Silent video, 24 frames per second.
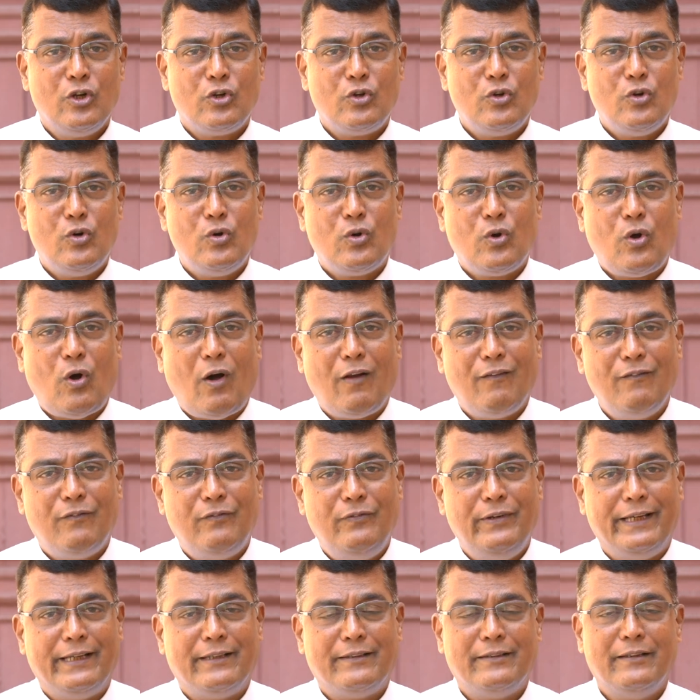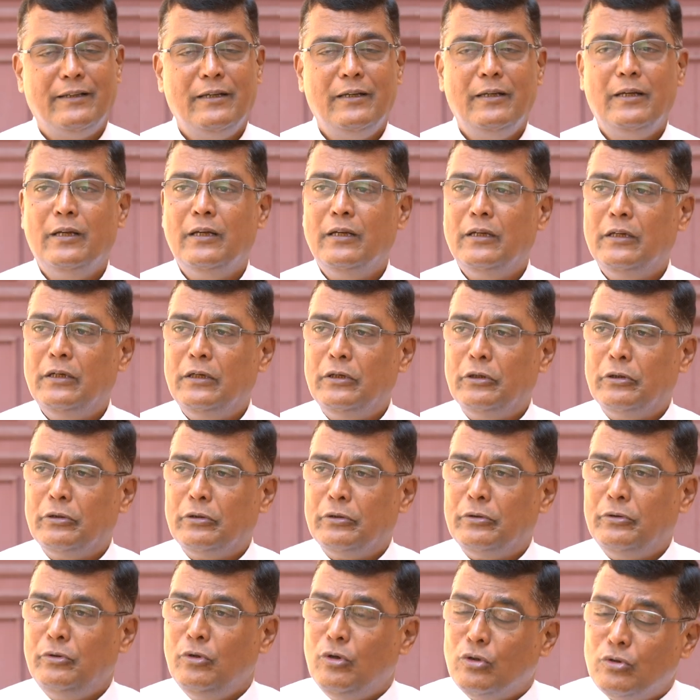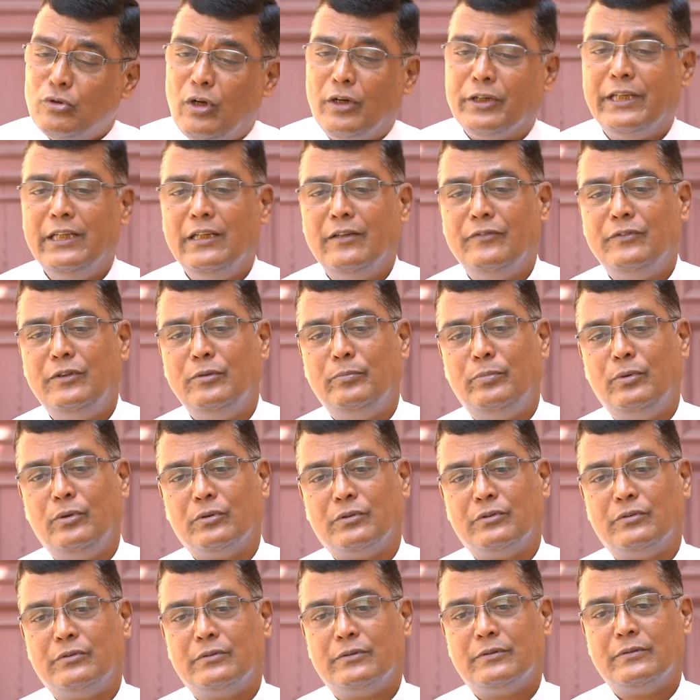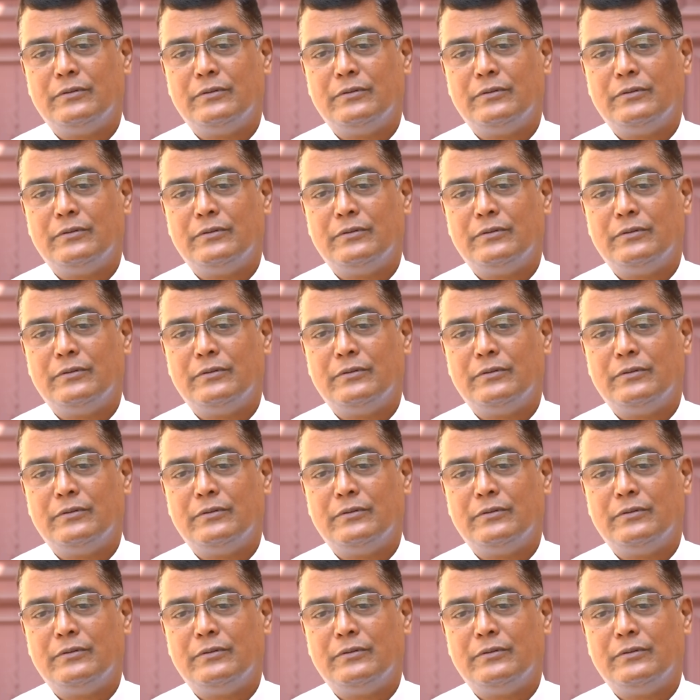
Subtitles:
no conflict, no rocking of the boat.